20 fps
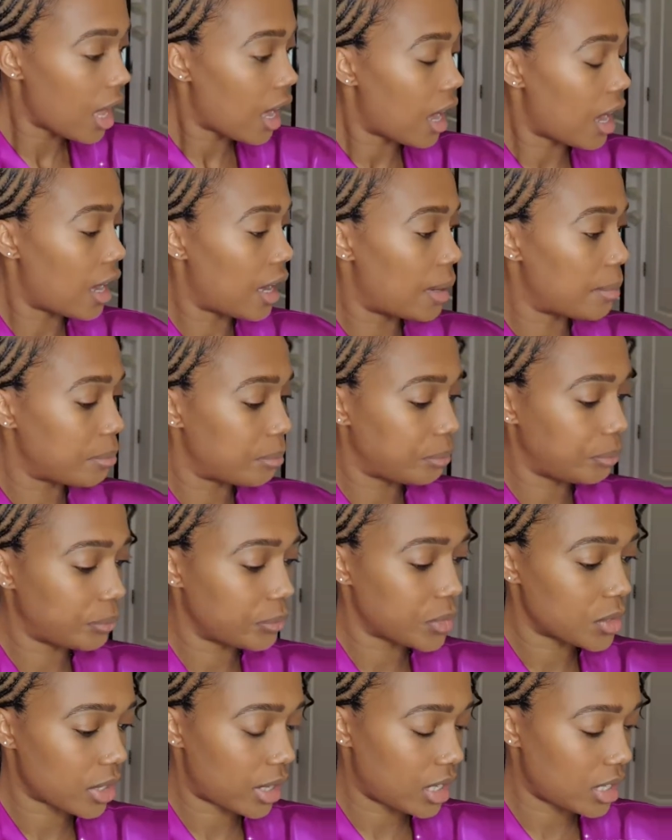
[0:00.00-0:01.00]

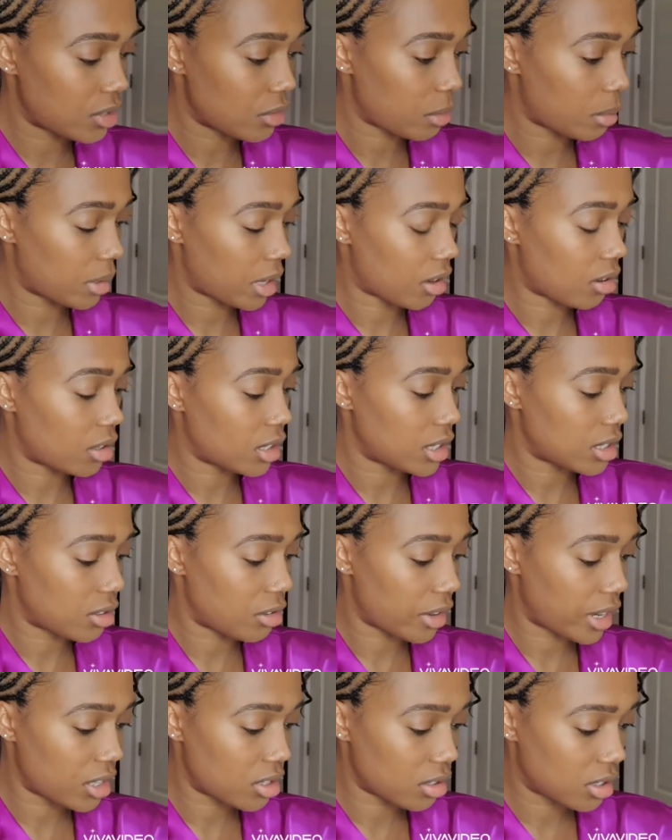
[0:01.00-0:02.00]
So I need to remember that I've got these
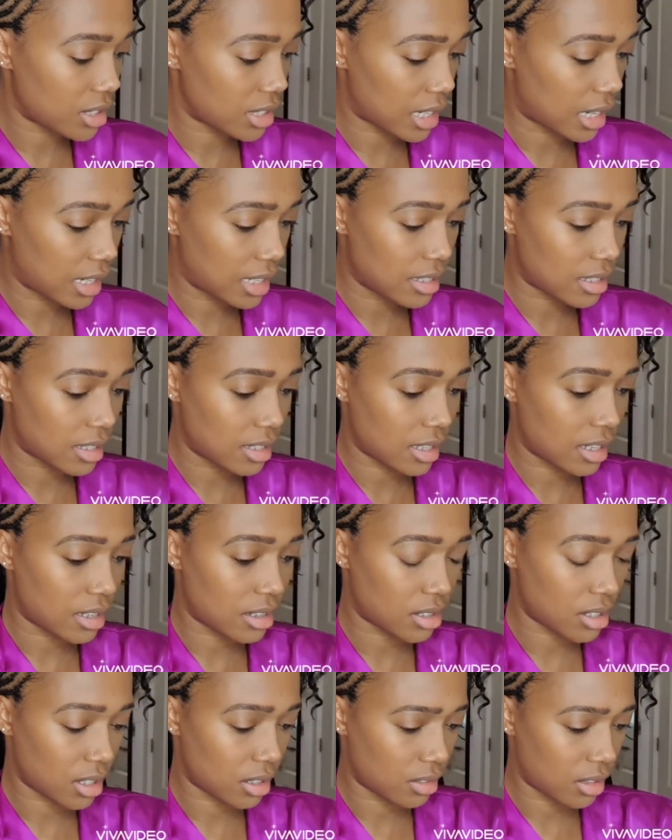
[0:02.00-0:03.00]
greyish contact lenses in,
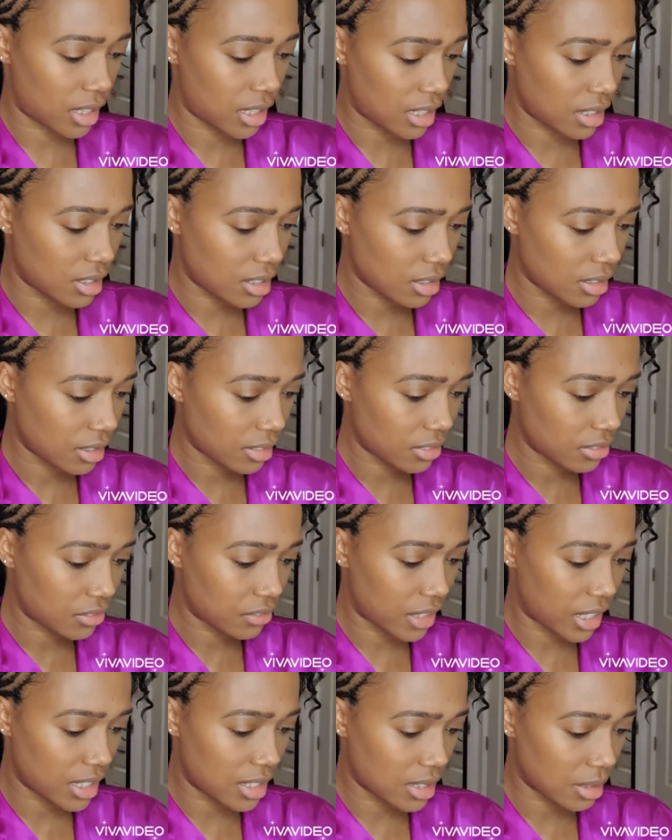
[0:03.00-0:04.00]
so I need to
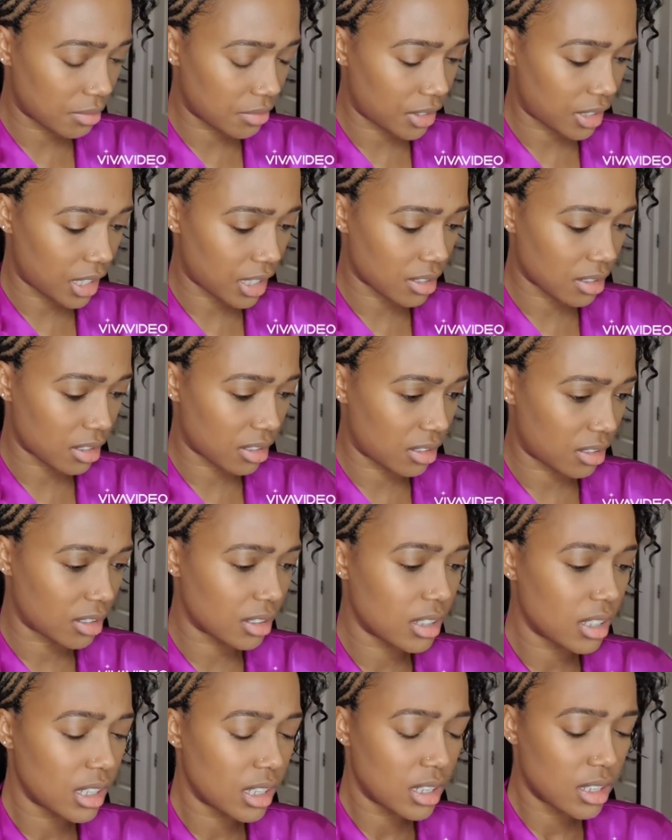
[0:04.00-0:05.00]
find something that's gonna
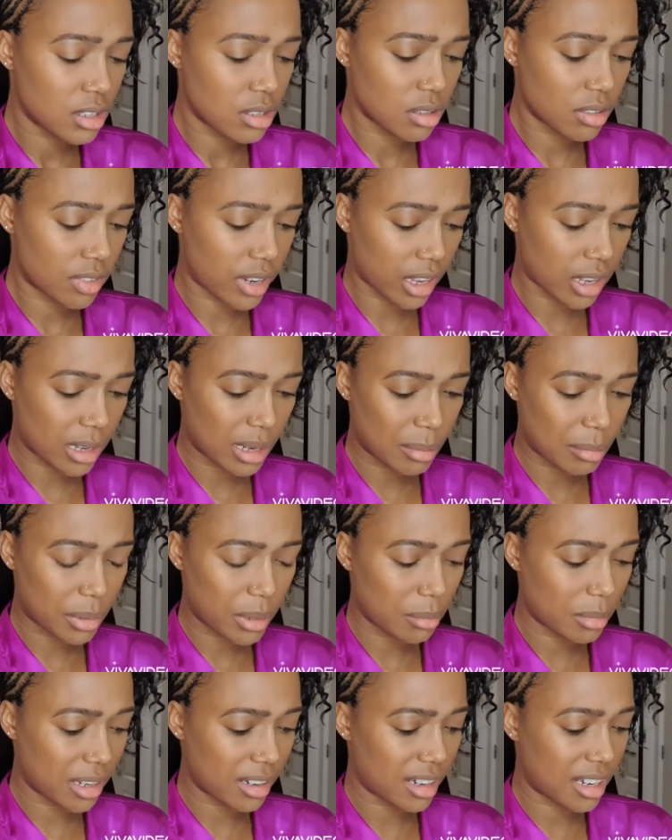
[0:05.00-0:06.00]
sort of like
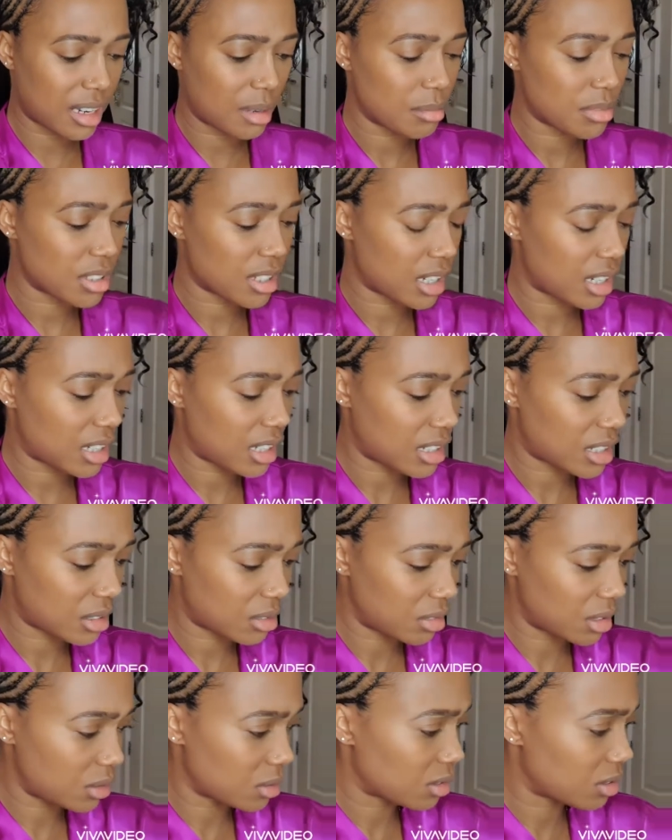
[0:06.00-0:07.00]
complement them so that they
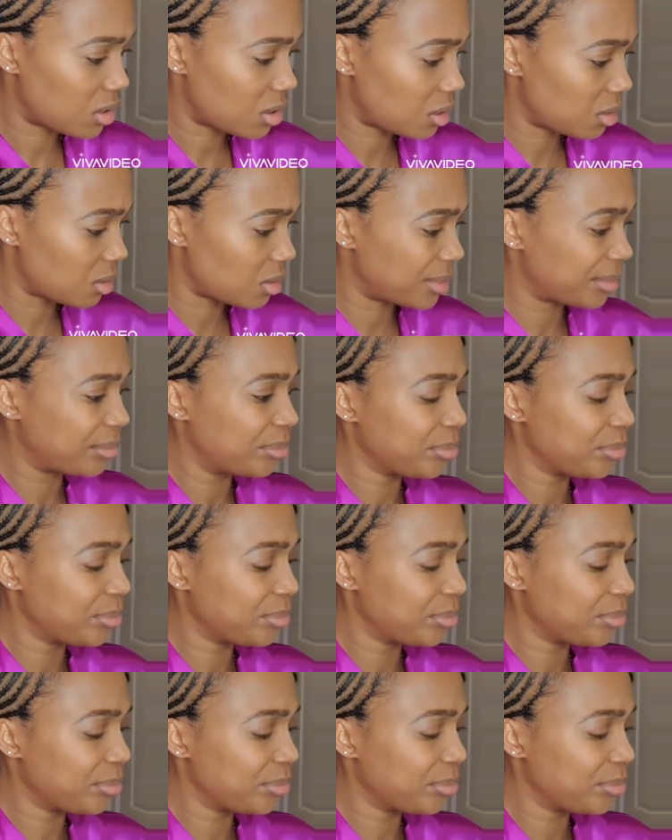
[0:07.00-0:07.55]
don't look too